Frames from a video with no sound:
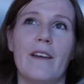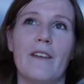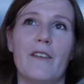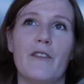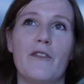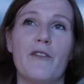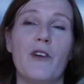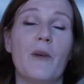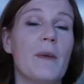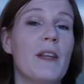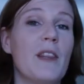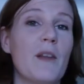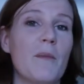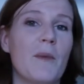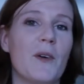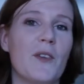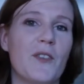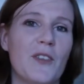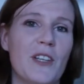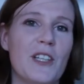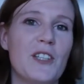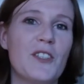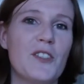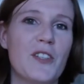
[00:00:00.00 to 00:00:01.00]
For me, the
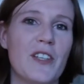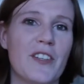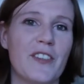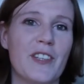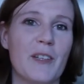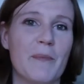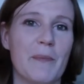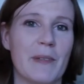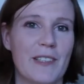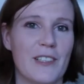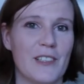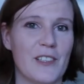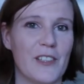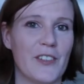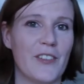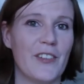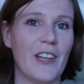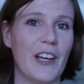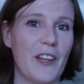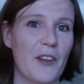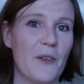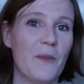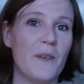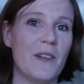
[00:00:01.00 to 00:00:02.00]
most interesting materials
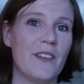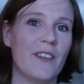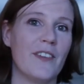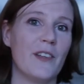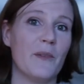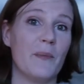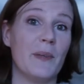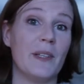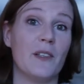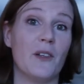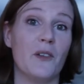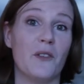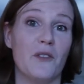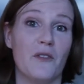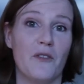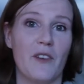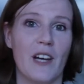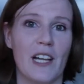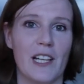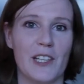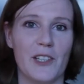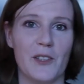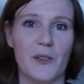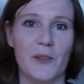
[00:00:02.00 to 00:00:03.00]
are the ones that we don't
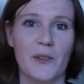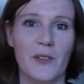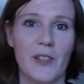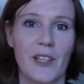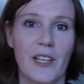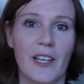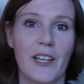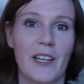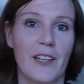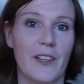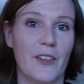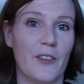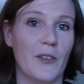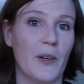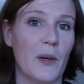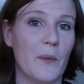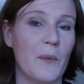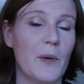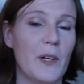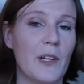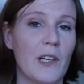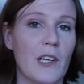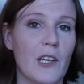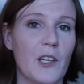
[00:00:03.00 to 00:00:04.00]
value. So I
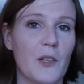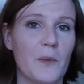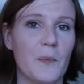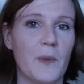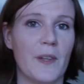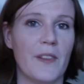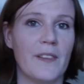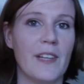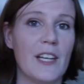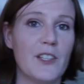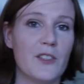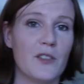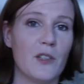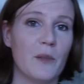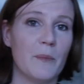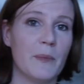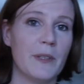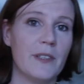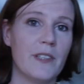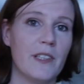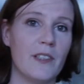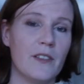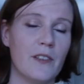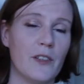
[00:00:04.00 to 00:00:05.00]
work a lot with natural
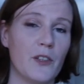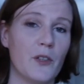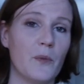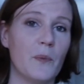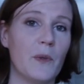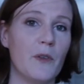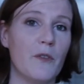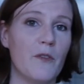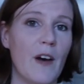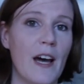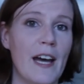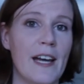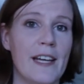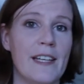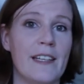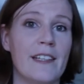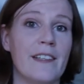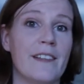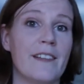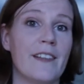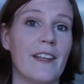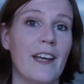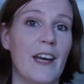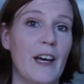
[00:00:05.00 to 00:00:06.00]
materials we
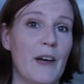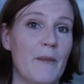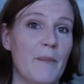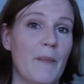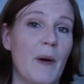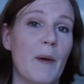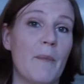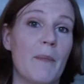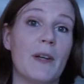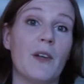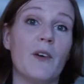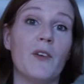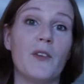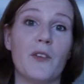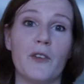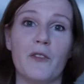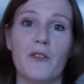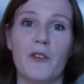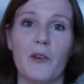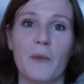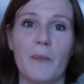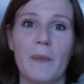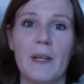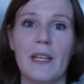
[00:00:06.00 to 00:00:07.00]
find, but also
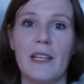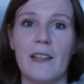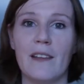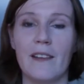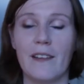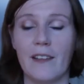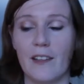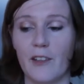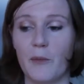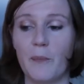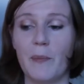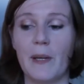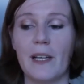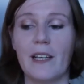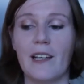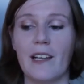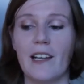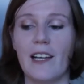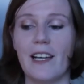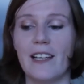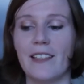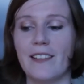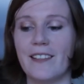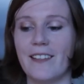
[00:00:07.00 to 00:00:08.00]
for me, this
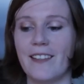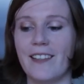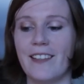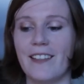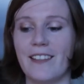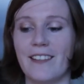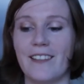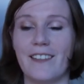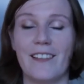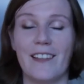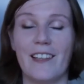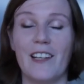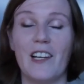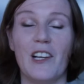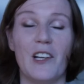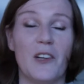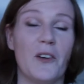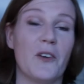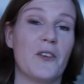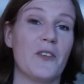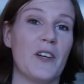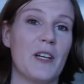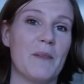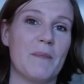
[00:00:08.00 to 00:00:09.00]
Bakelite is a
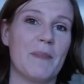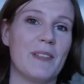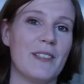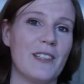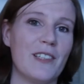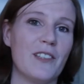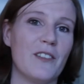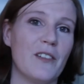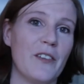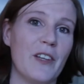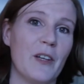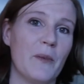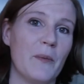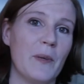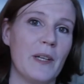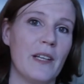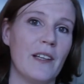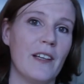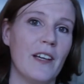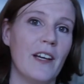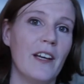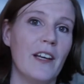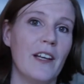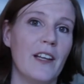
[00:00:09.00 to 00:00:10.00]
low-grade material that we
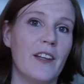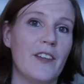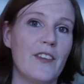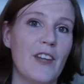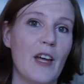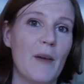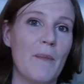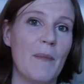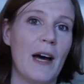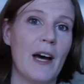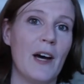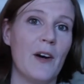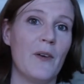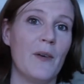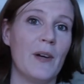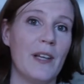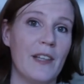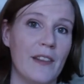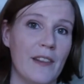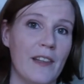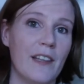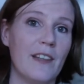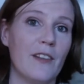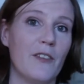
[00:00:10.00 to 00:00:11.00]
somehow,
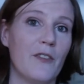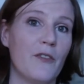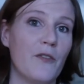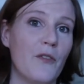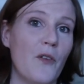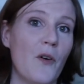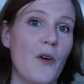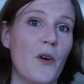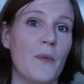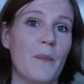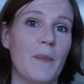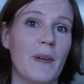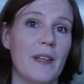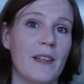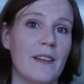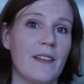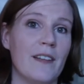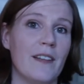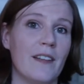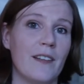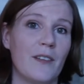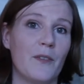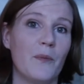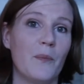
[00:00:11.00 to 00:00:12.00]
in this form, in
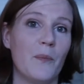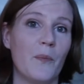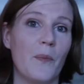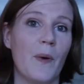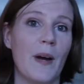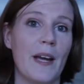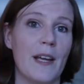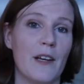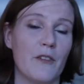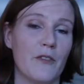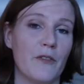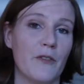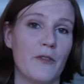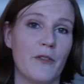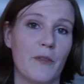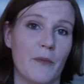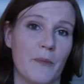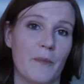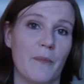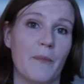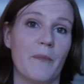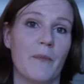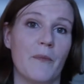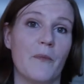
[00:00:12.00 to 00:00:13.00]
this way of
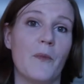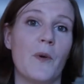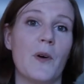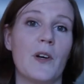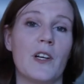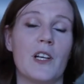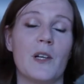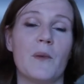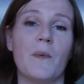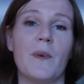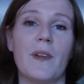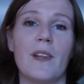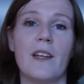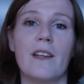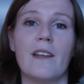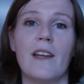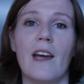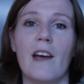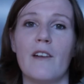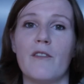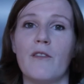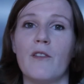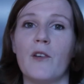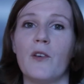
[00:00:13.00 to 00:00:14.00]
working with it,
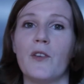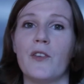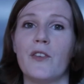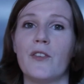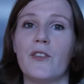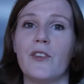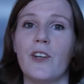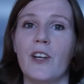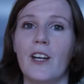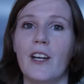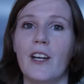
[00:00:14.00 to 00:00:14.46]
have lost